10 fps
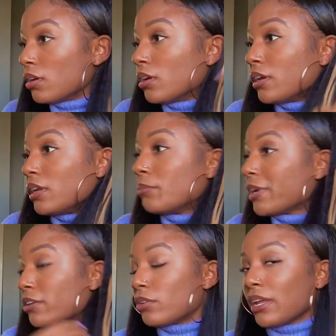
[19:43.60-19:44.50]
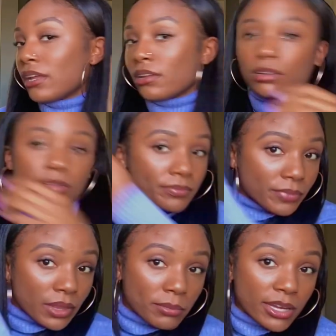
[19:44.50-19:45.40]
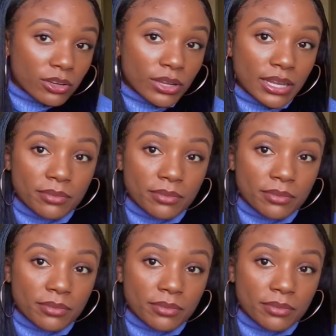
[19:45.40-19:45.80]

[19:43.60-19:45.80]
I I'm not gonna hate. I'm not gonna hate.